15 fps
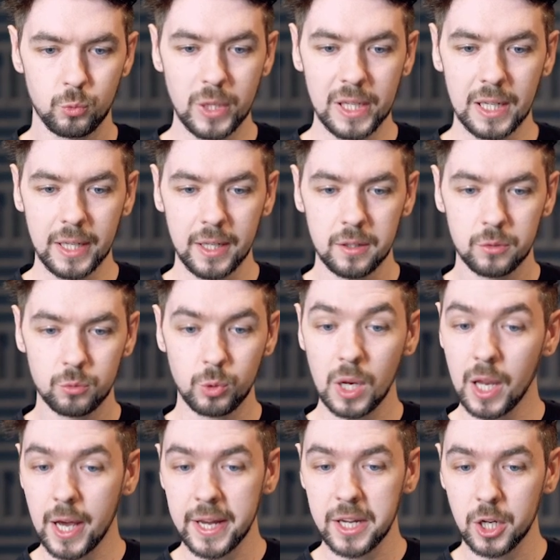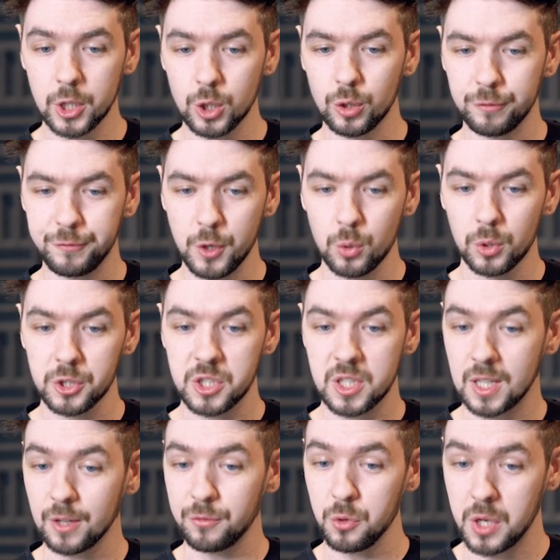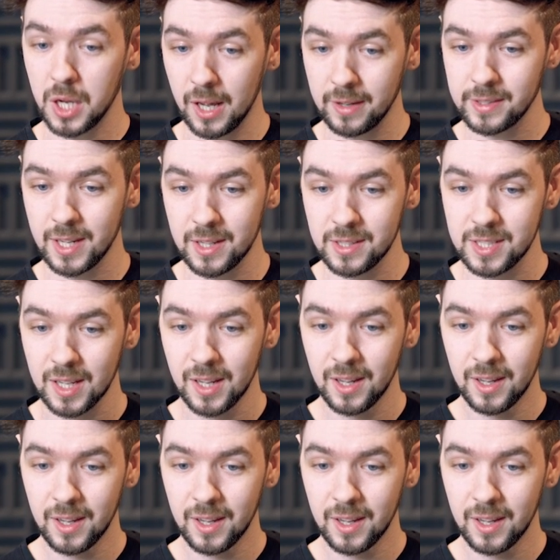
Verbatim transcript: Really? Relying on your viewers to give you content?